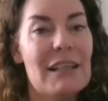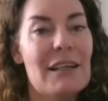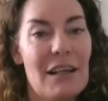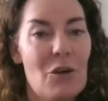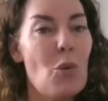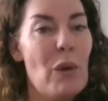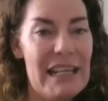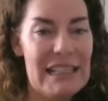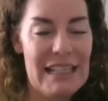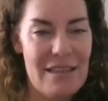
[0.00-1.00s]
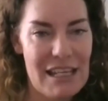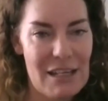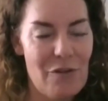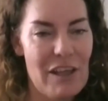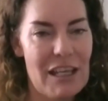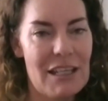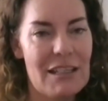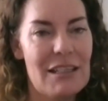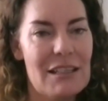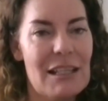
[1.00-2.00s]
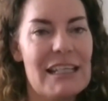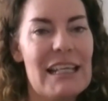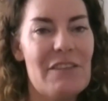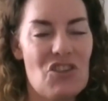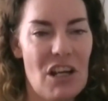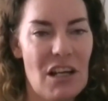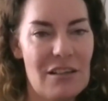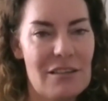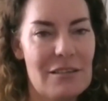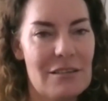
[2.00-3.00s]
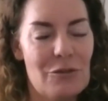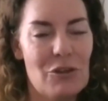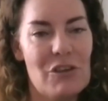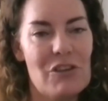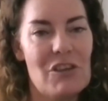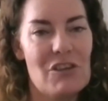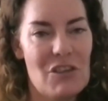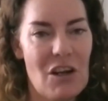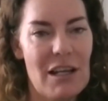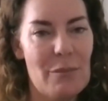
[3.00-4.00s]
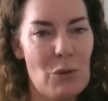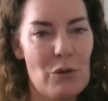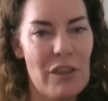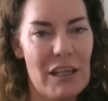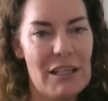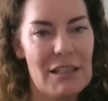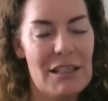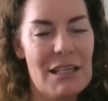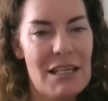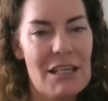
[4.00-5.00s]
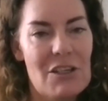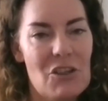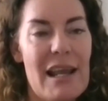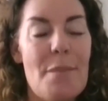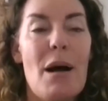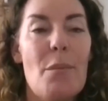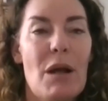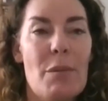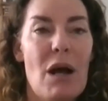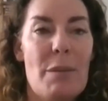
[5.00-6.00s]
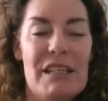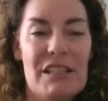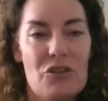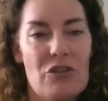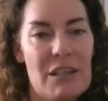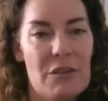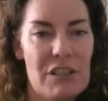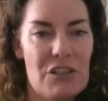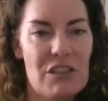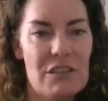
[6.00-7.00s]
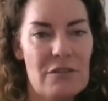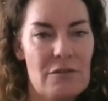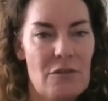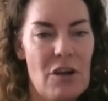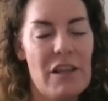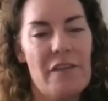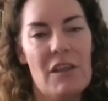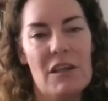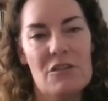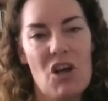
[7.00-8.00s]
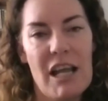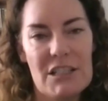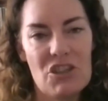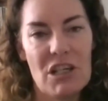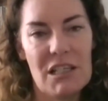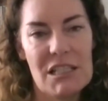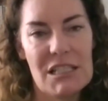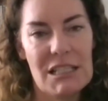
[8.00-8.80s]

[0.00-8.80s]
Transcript: like on a weekly thing, if they like hit the charts for a certain time, or if they, and then that might be in Australian fiction rather than the entire chart.